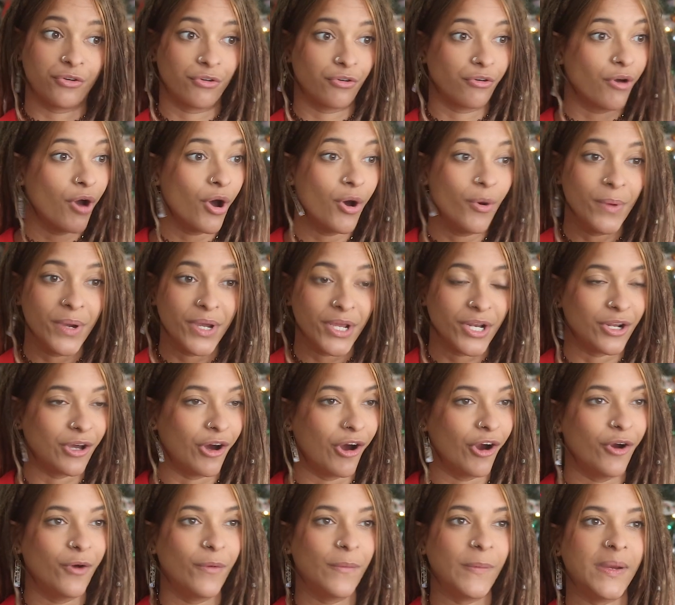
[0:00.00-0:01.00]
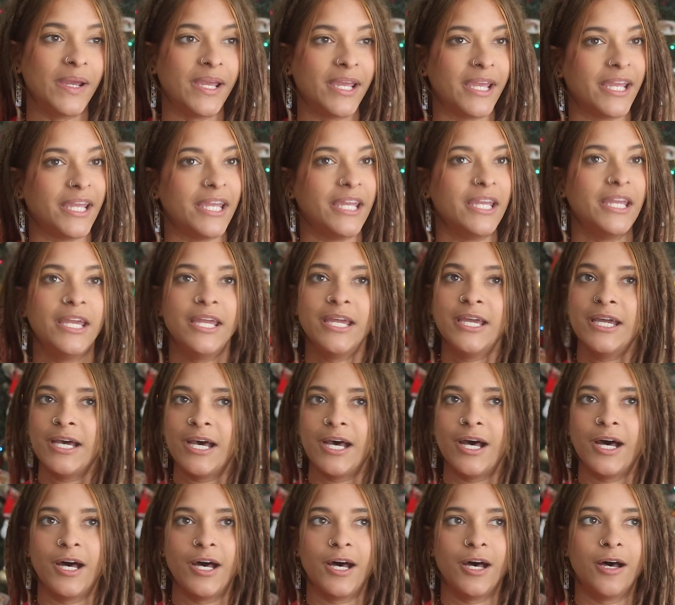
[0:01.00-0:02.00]
throwing our way.
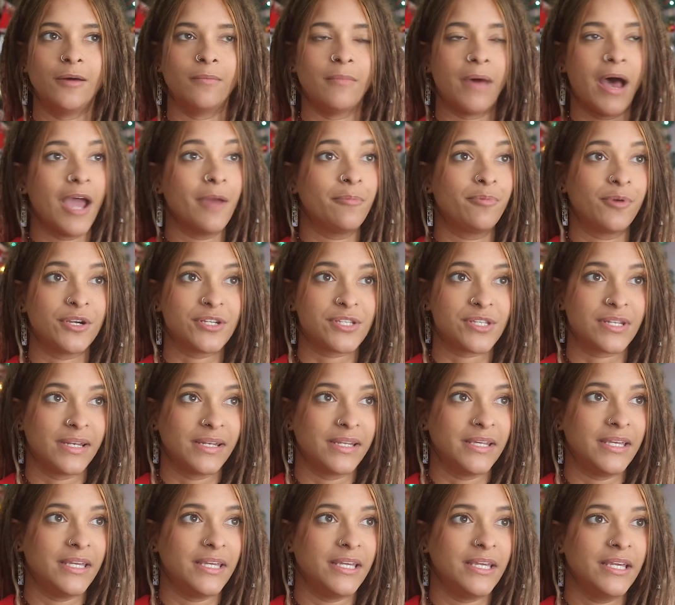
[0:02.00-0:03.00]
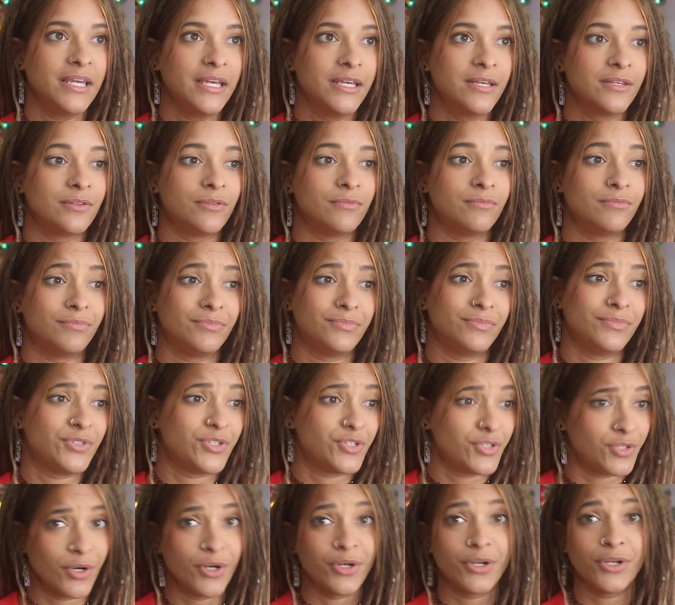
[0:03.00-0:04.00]
Um, I personally
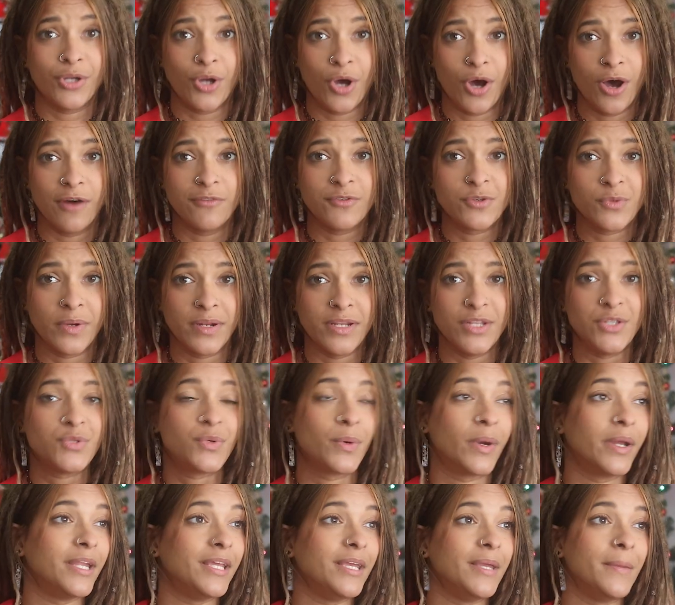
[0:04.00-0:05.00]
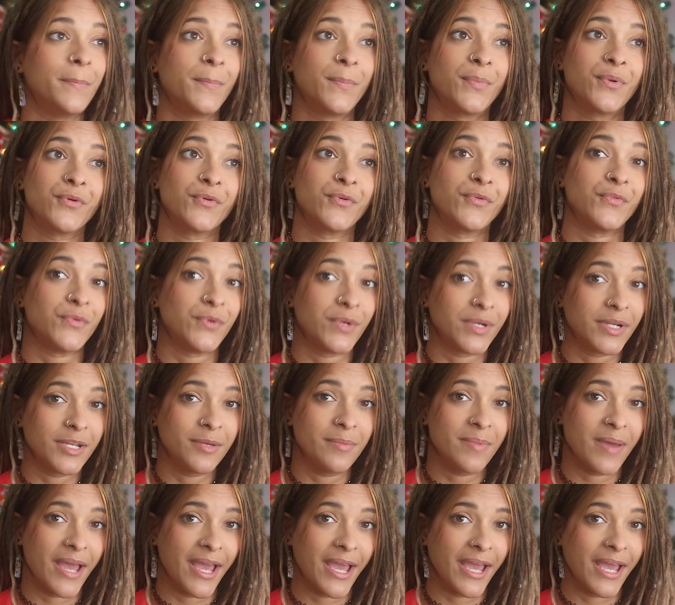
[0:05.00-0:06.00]
started off 2020
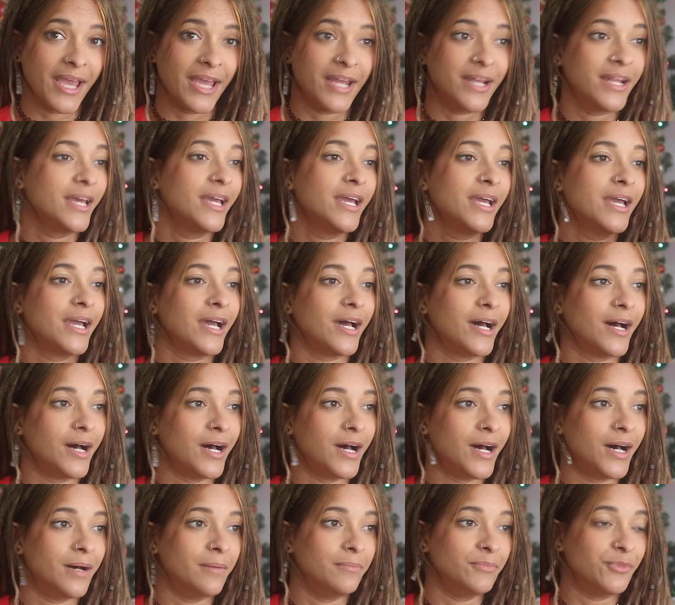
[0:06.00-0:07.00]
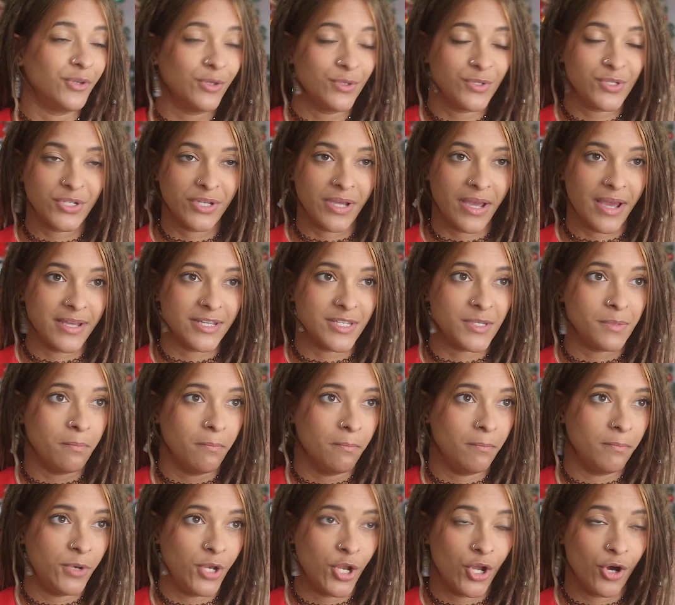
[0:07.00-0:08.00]
pretty bad. Um, those you guys
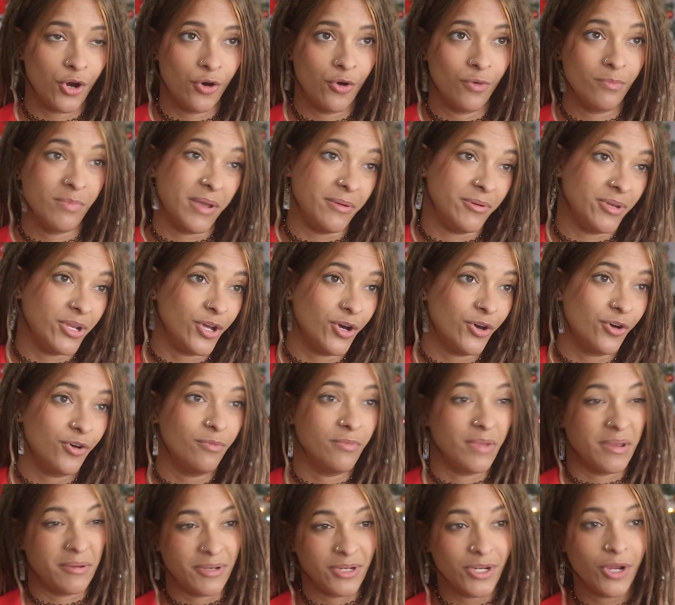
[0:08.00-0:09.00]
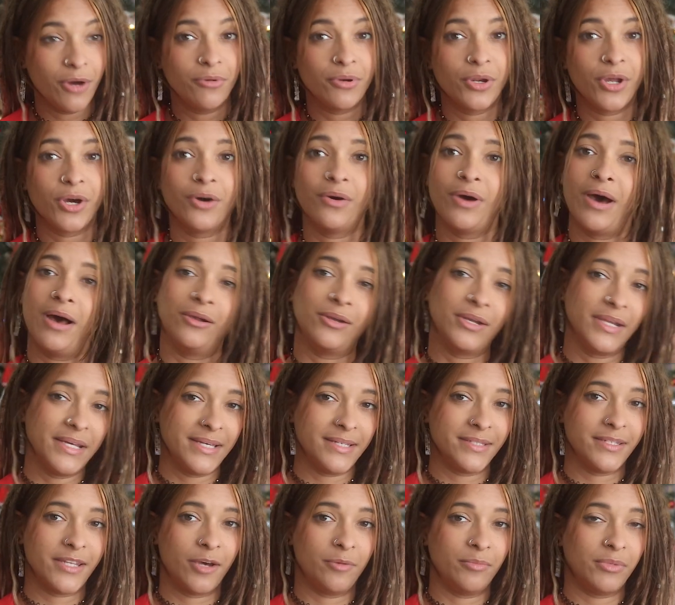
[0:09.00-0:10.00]
know, maybe know, maybe don't know, I'll
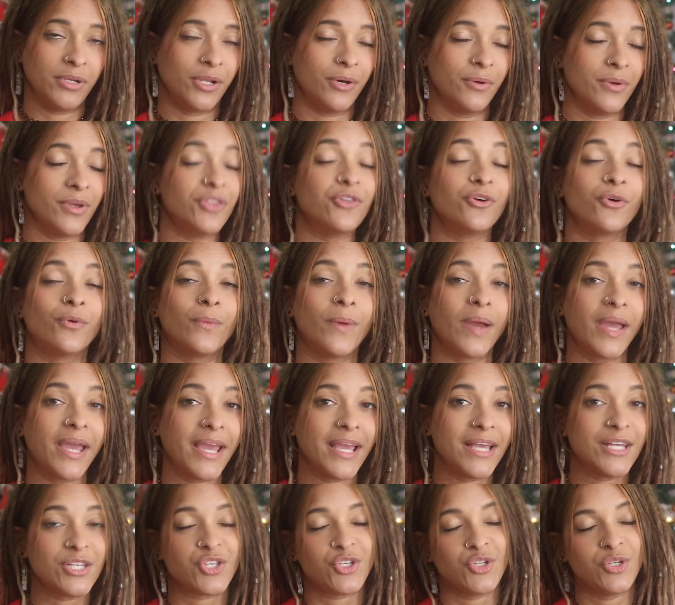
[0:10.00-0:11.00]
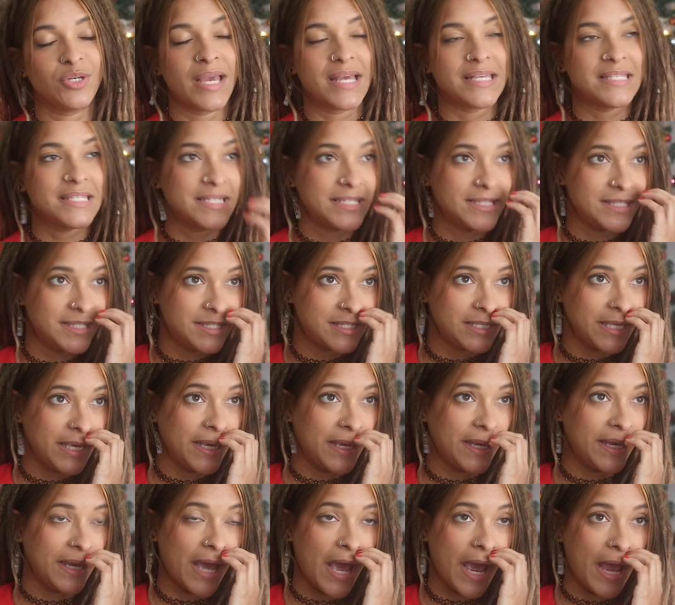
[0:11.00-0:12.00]
link it down below either way so you guys can
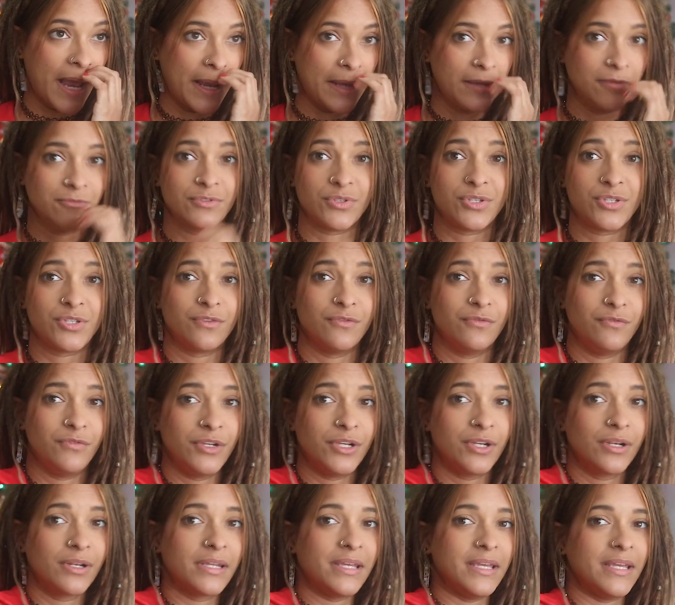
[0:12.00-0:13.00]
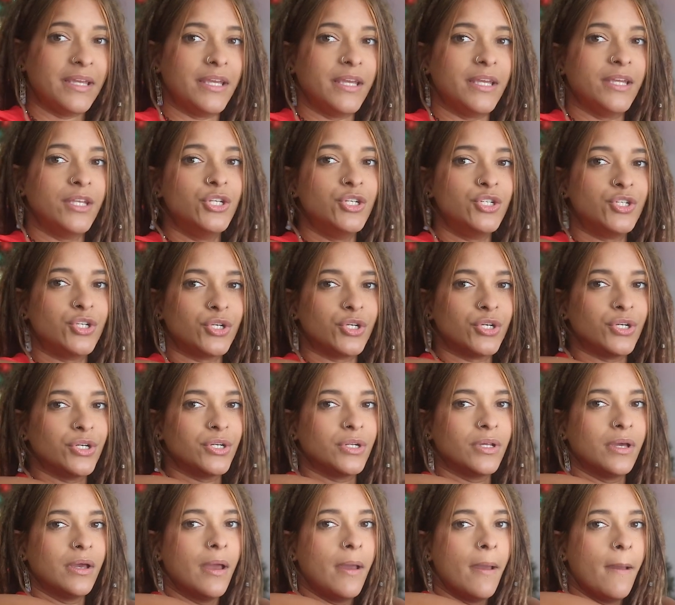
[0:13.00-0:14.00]
see I severely
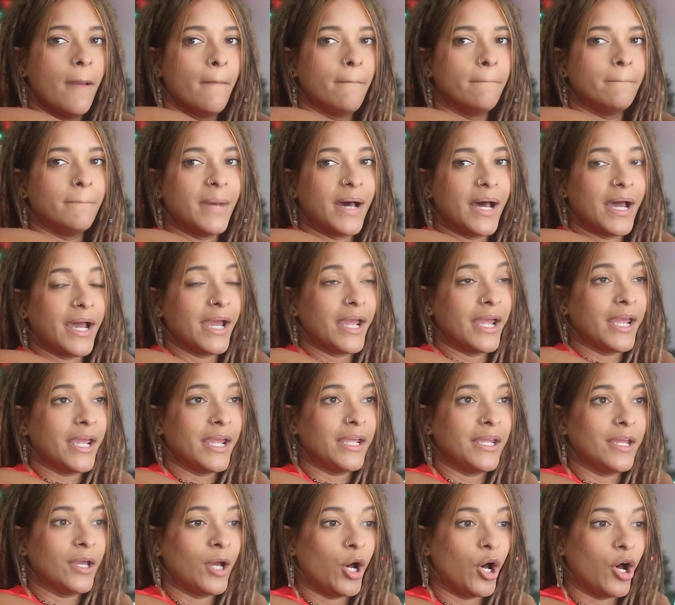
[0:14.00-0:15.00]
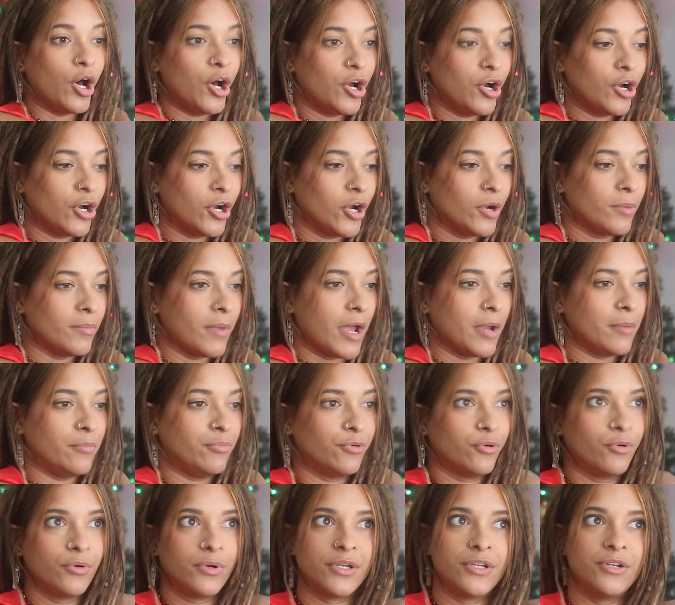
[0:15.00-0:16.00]
injured my arm. I
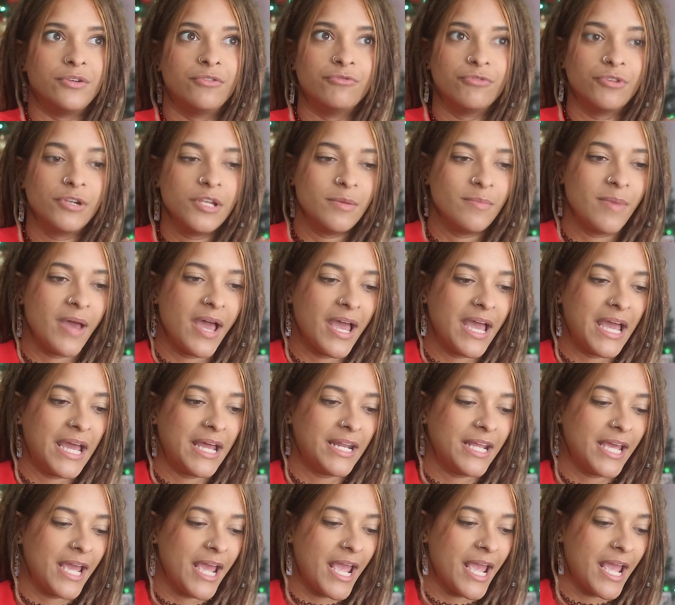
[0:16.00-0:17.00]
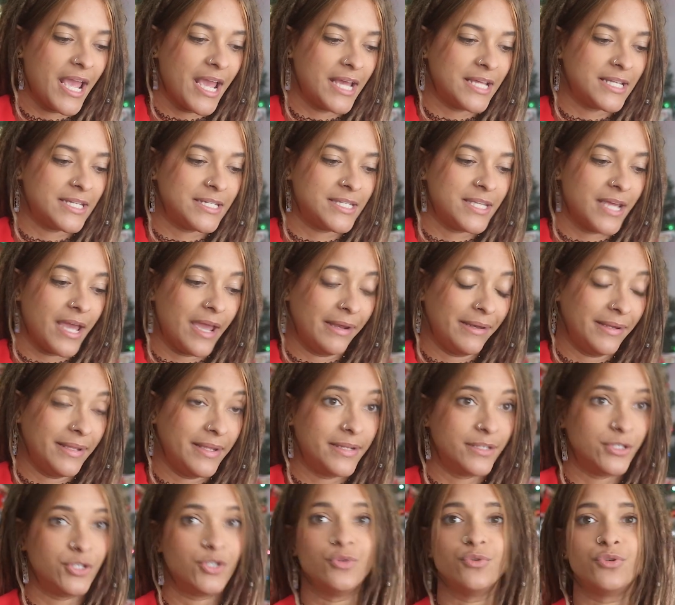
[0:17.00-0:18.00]
broke it really bad and I
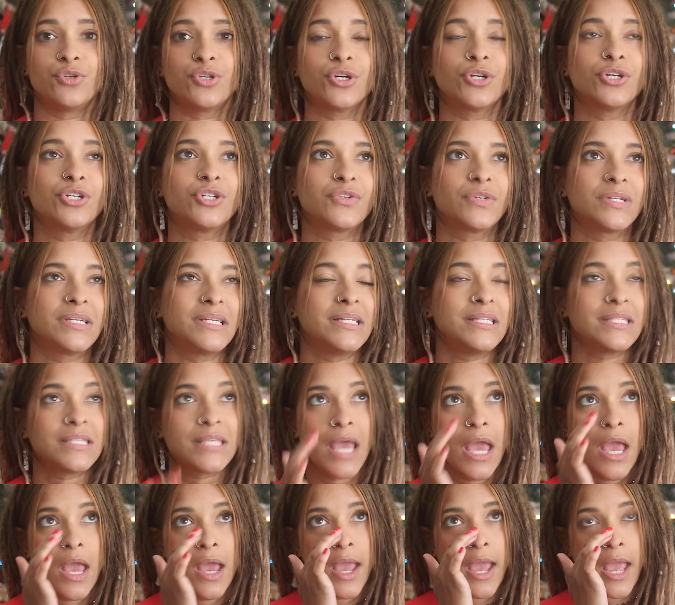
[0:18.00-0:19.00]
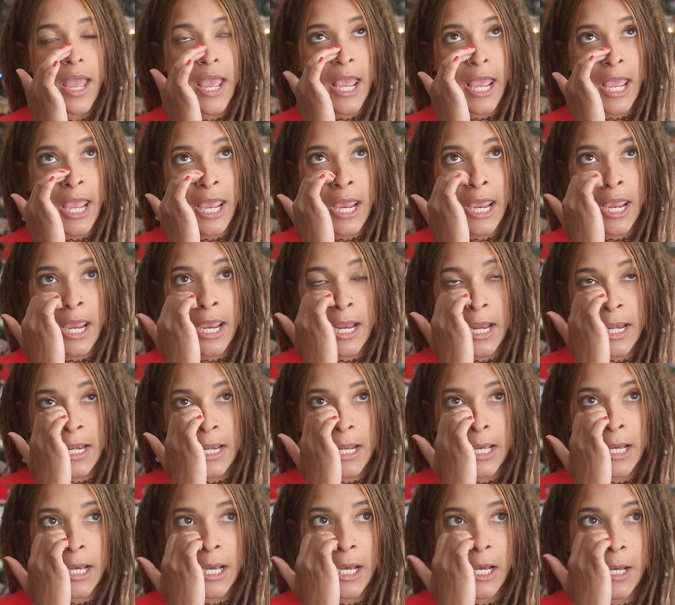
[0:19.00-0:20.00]
needed two surgeries
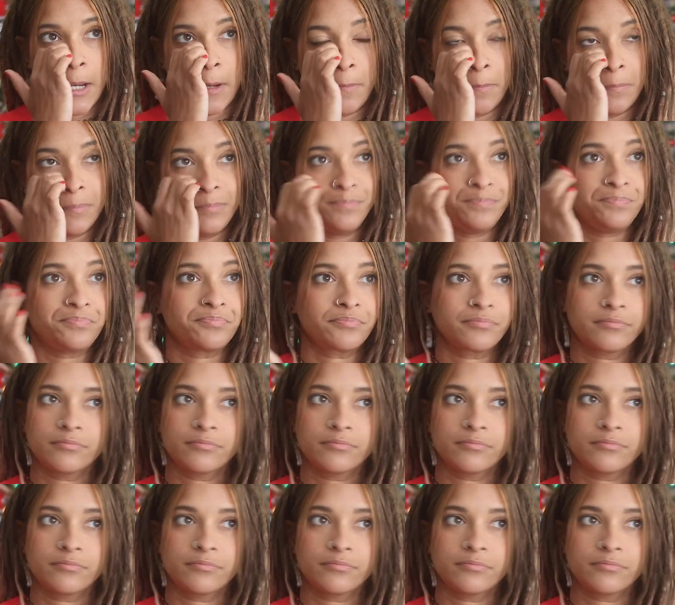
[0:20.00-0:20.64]
and um,